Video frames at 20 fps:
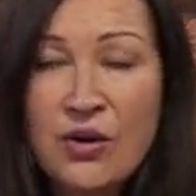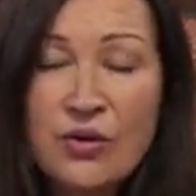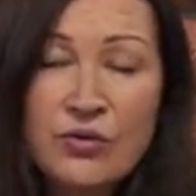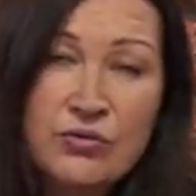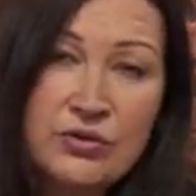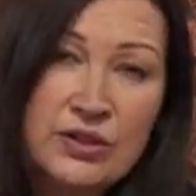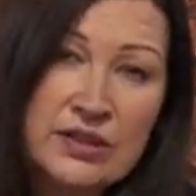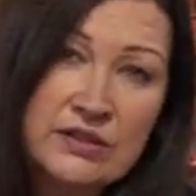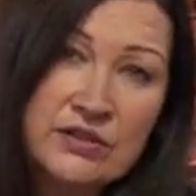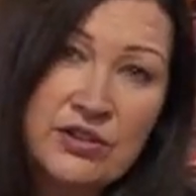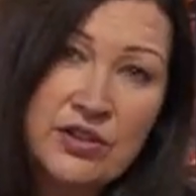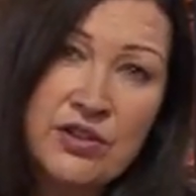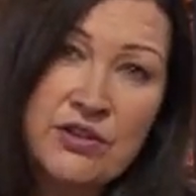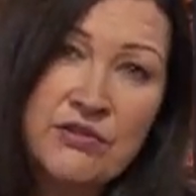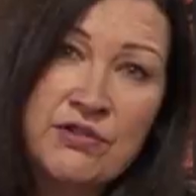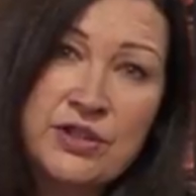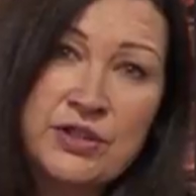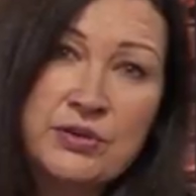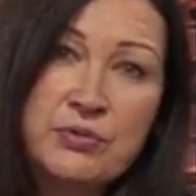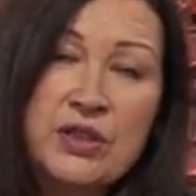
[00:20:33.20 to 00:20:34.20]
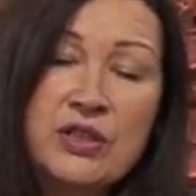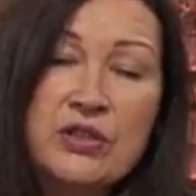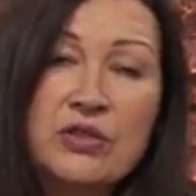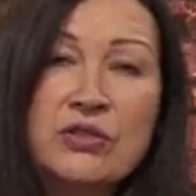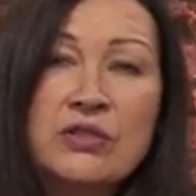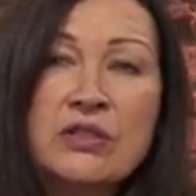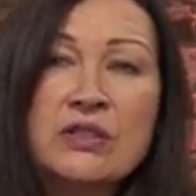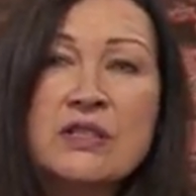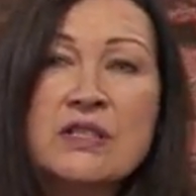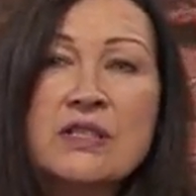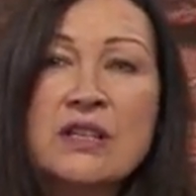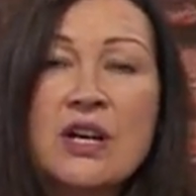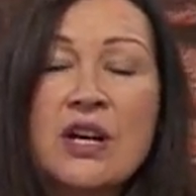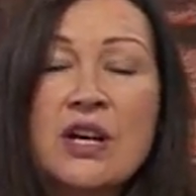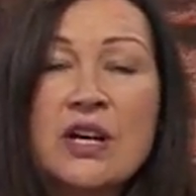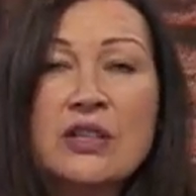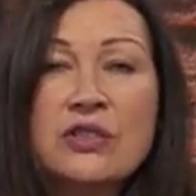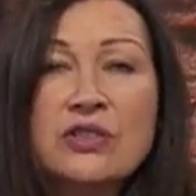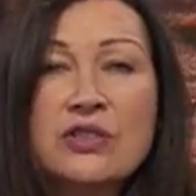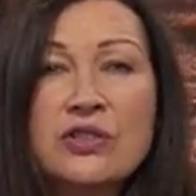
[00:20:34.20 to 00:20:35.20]
real courage. We couldn't
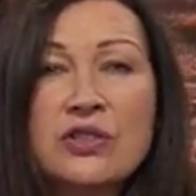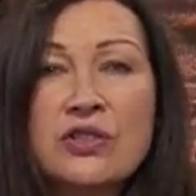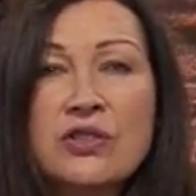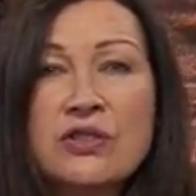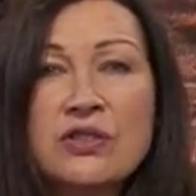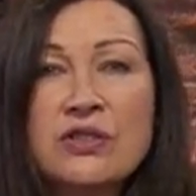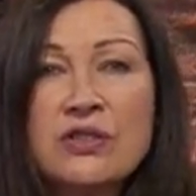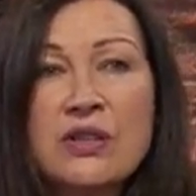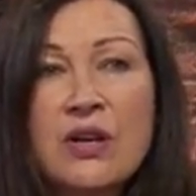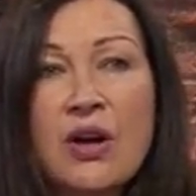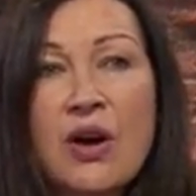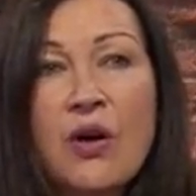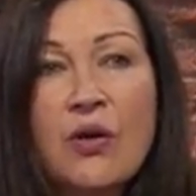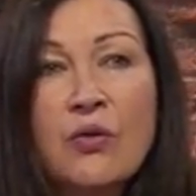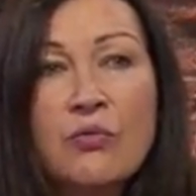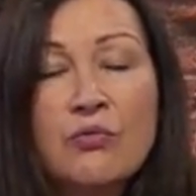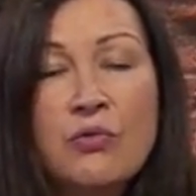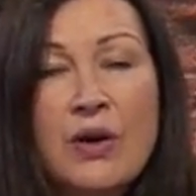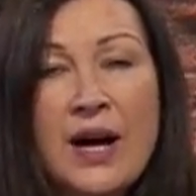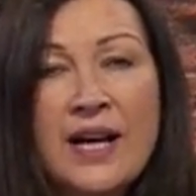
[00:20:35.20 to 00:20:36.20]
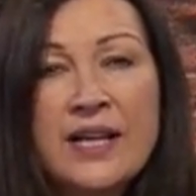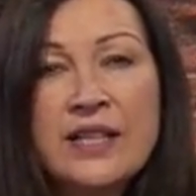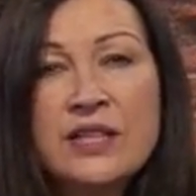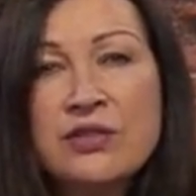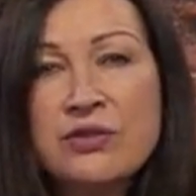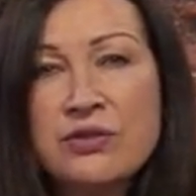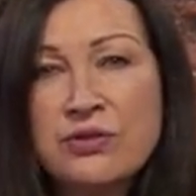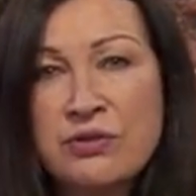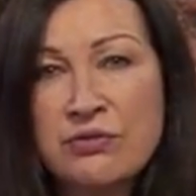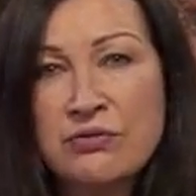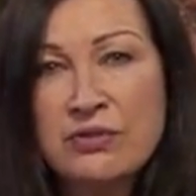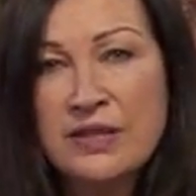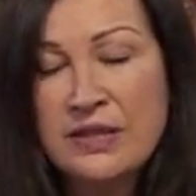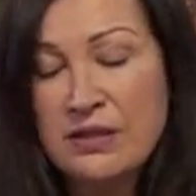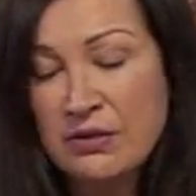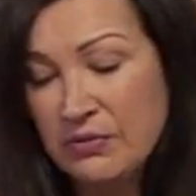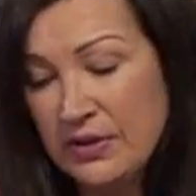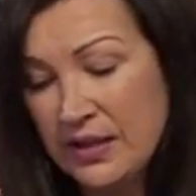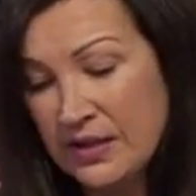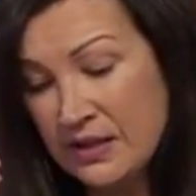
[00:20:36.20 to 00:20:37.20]
just ride through
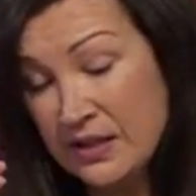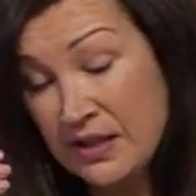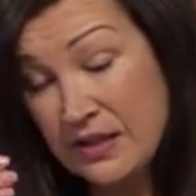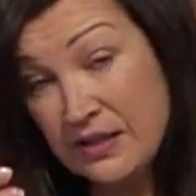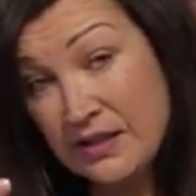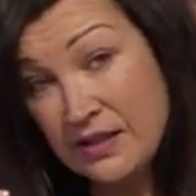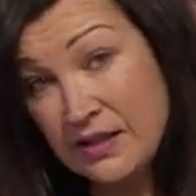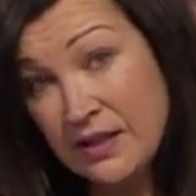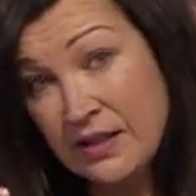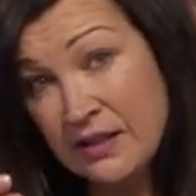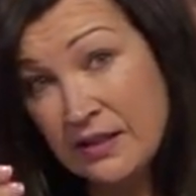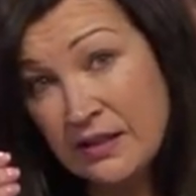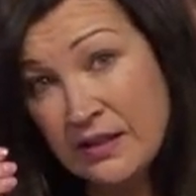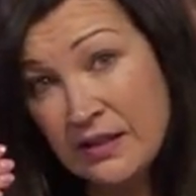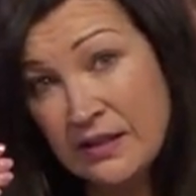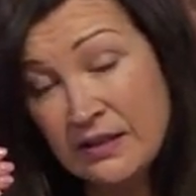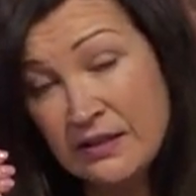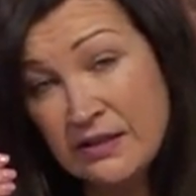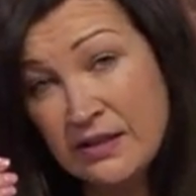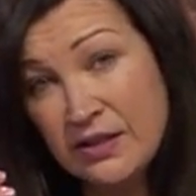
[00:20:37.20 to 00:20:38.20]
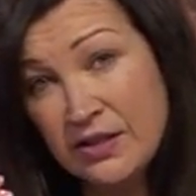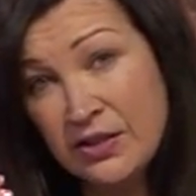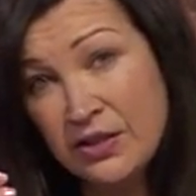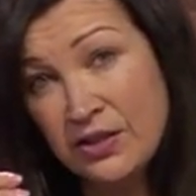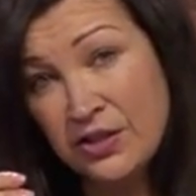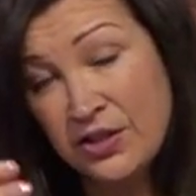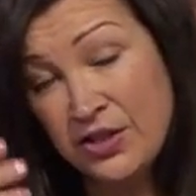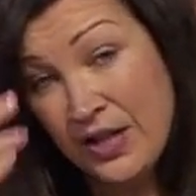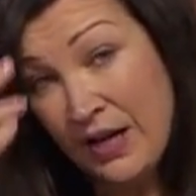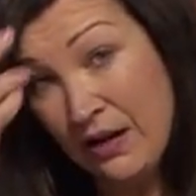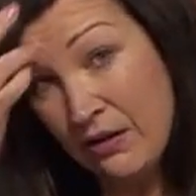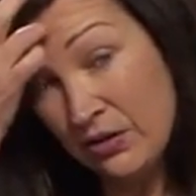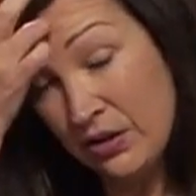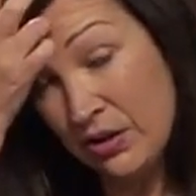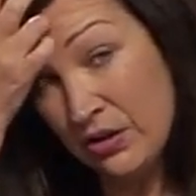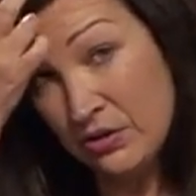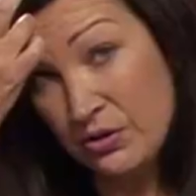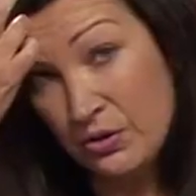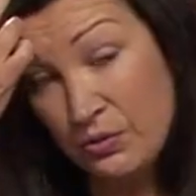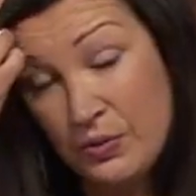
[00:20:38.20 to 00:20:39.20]
this. We had to seek and search out
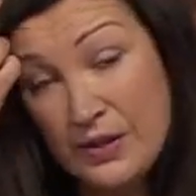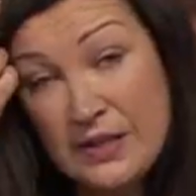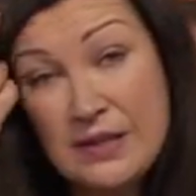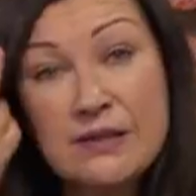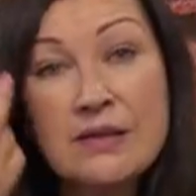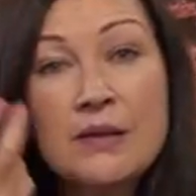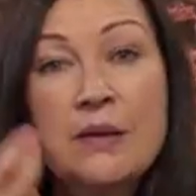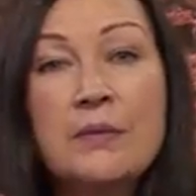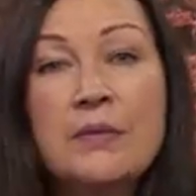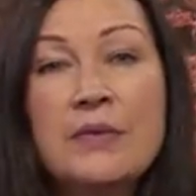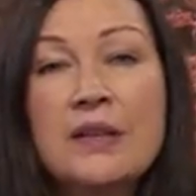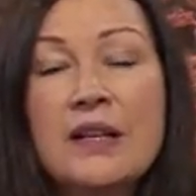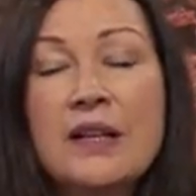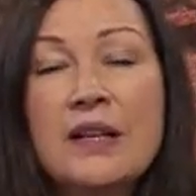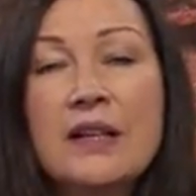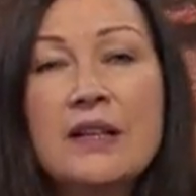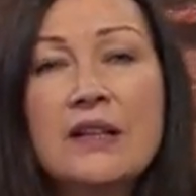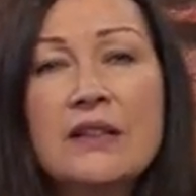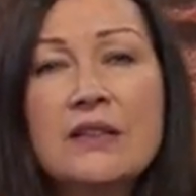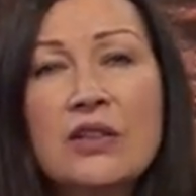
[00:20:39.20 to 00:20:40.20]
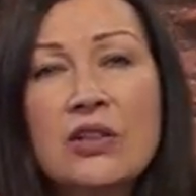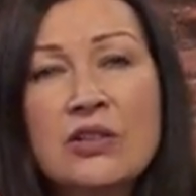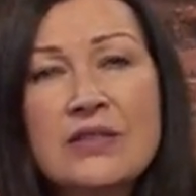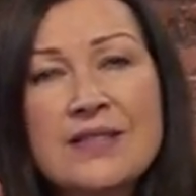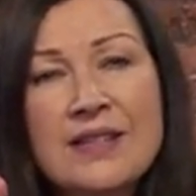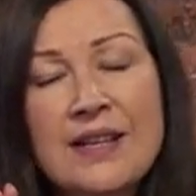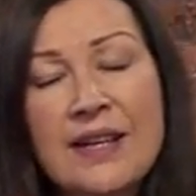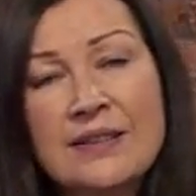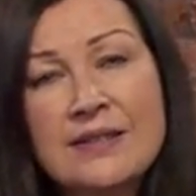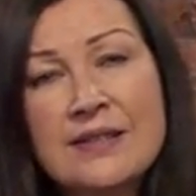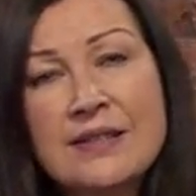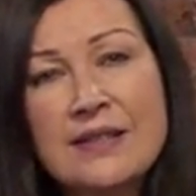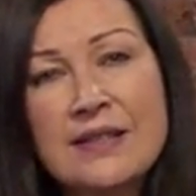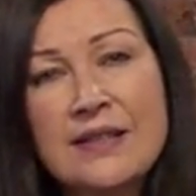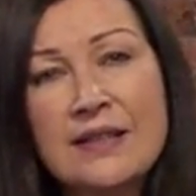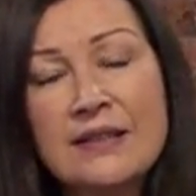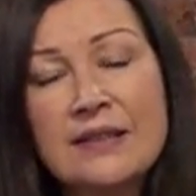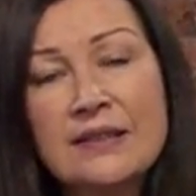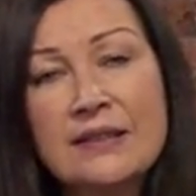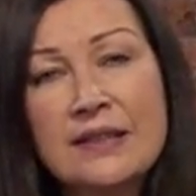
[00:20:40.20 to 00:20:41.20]
God's wisdom and God's
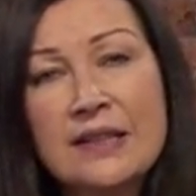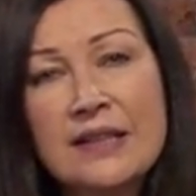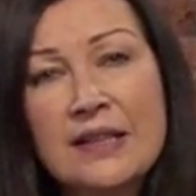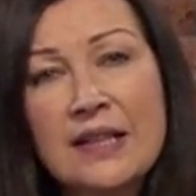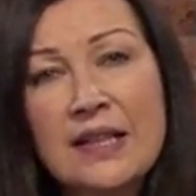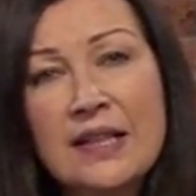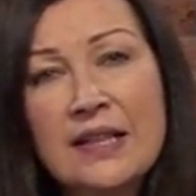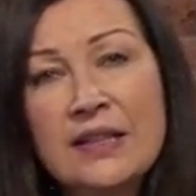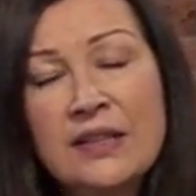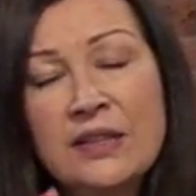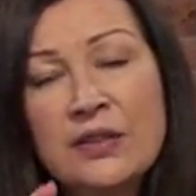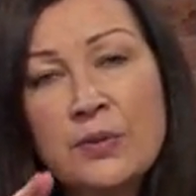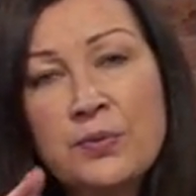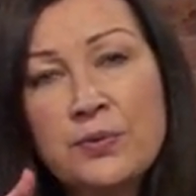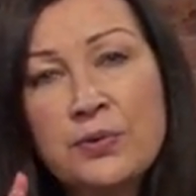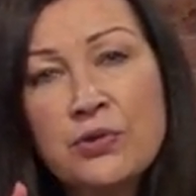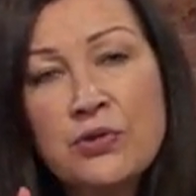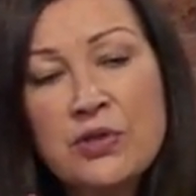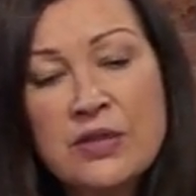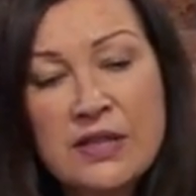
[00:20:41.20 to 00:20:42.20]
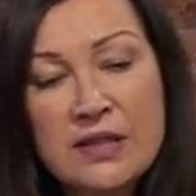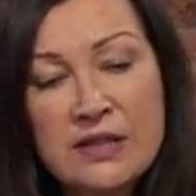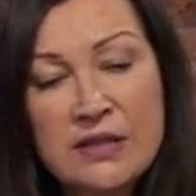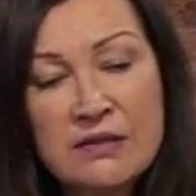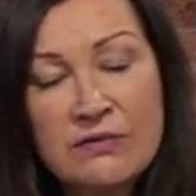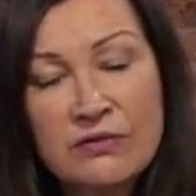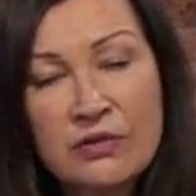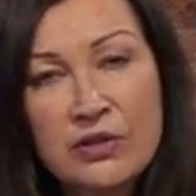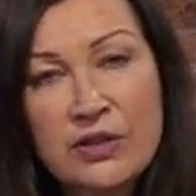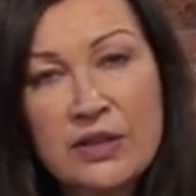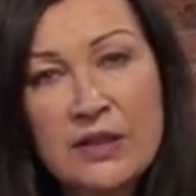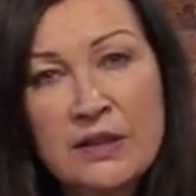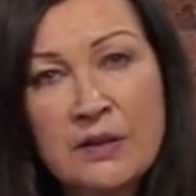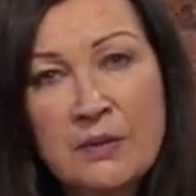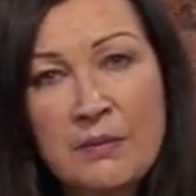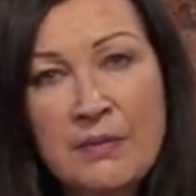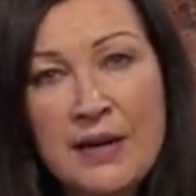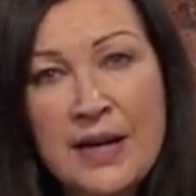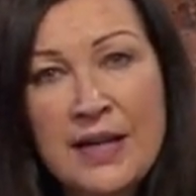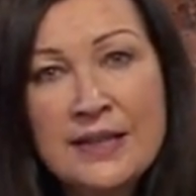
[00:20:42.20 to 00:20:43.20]
answer. And in the process of looking
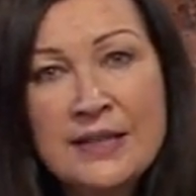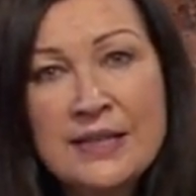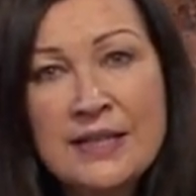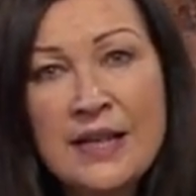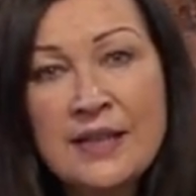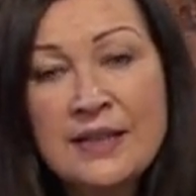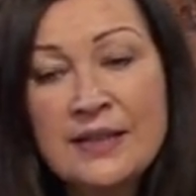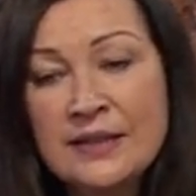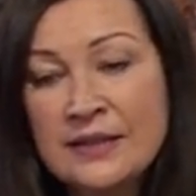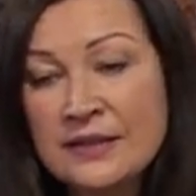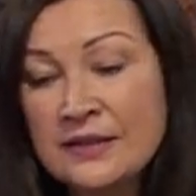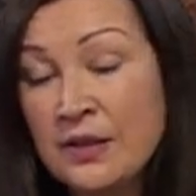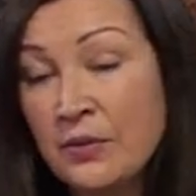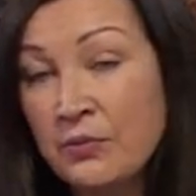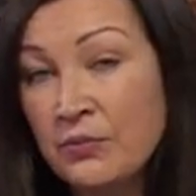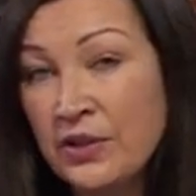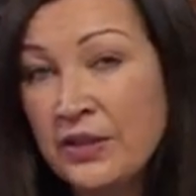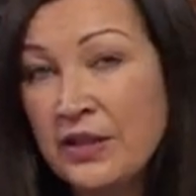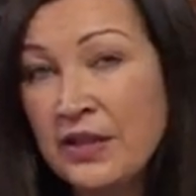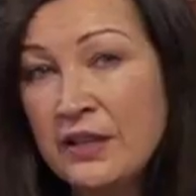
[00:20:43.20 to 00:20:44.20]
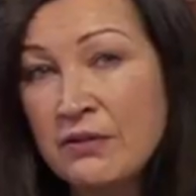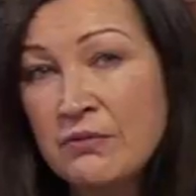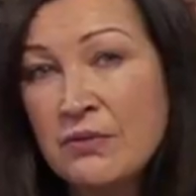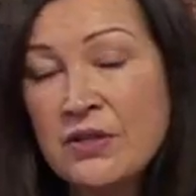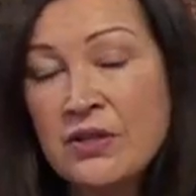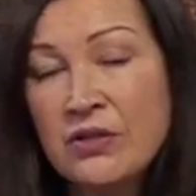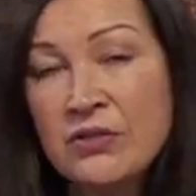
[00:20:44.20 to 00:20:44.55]
at my diet, and then when he was